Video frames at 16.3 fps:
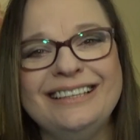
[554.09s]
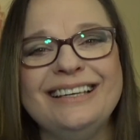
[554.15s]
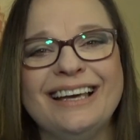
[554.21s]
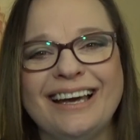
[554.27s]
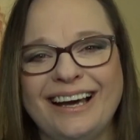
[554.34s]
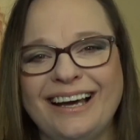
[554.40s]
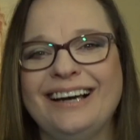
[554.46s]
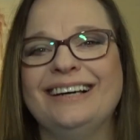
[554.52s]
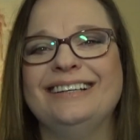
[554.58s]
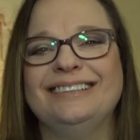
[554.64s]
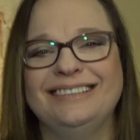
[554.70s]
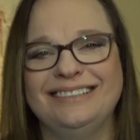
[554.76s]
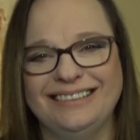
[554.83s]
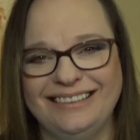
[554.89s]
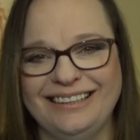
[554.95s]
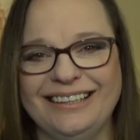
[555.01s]

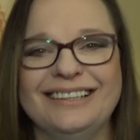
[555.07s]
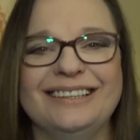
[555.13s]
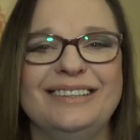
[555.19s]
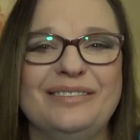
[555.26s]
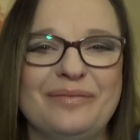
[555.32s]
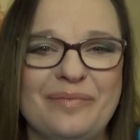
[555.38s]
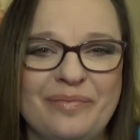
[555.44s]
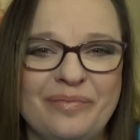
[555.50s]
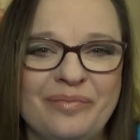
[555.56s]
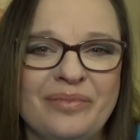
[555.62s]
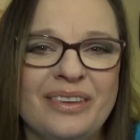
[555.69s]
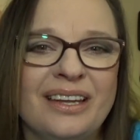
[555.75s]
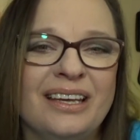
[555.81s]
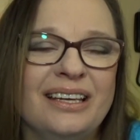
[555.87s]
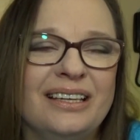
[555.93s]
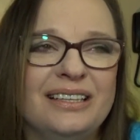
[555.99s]
Yeah.
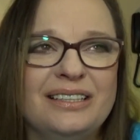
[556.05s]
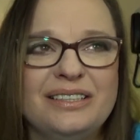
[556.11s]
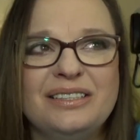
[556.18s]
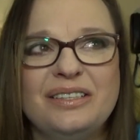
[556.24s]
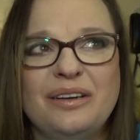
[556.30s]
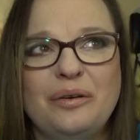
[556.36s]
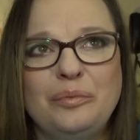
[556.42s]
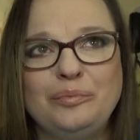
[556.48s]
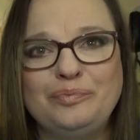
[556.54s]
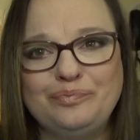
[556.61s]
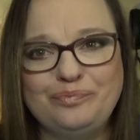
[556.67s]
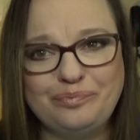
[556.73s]
So